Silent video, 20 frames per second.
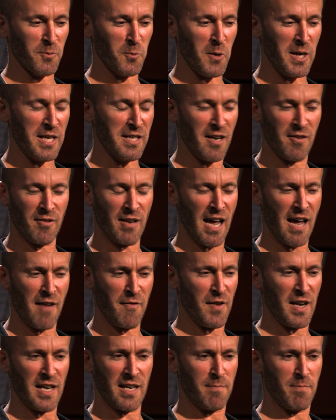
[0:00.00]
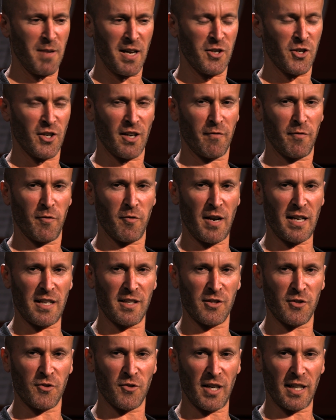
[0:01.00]
we don't have any budget for any
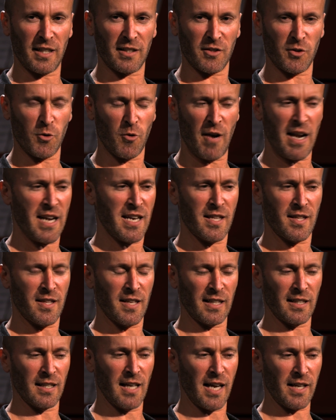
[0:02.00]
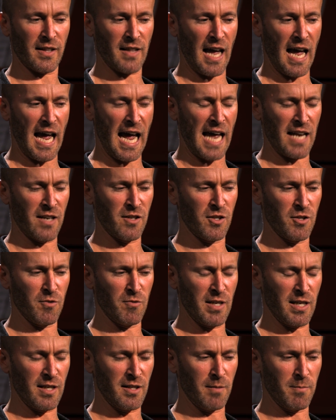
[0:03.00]
strings or anything like that, and you
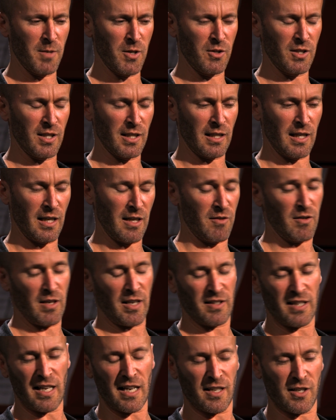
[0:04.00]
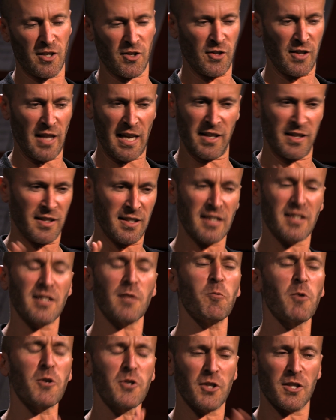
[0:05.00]
need the music. And uh, that, then they
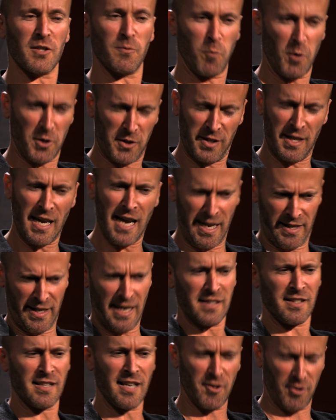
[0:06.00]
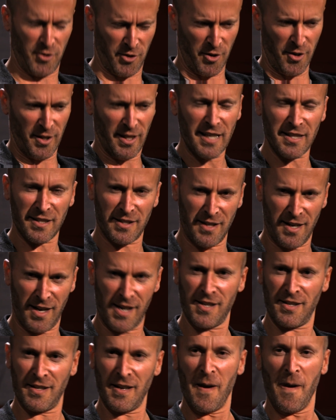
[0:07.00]
said, well, just what's that? That sounds good. That's
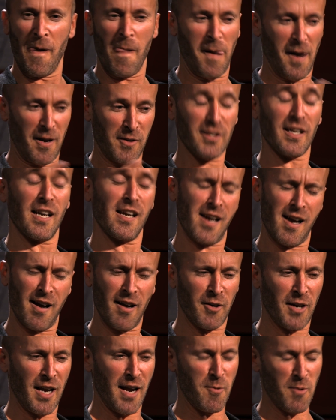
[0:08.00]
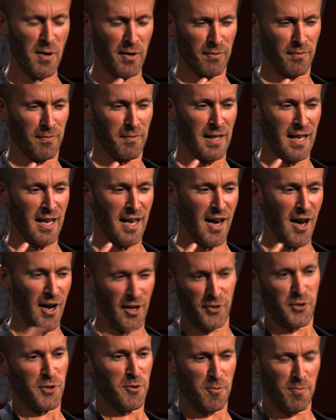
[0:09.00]
nice. I was like, yeah, okay, well,
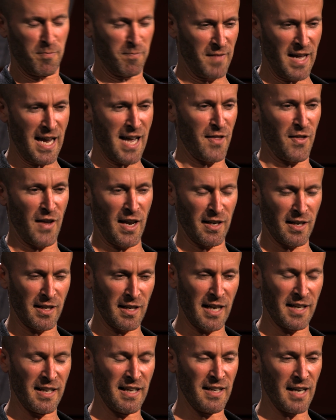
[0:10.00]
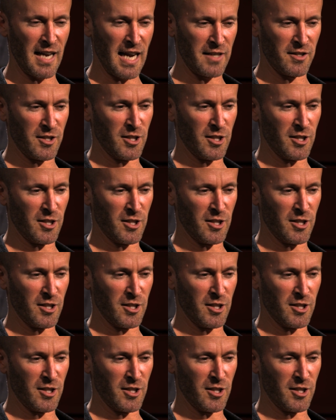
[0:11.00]
I'll do that then. And, and then I had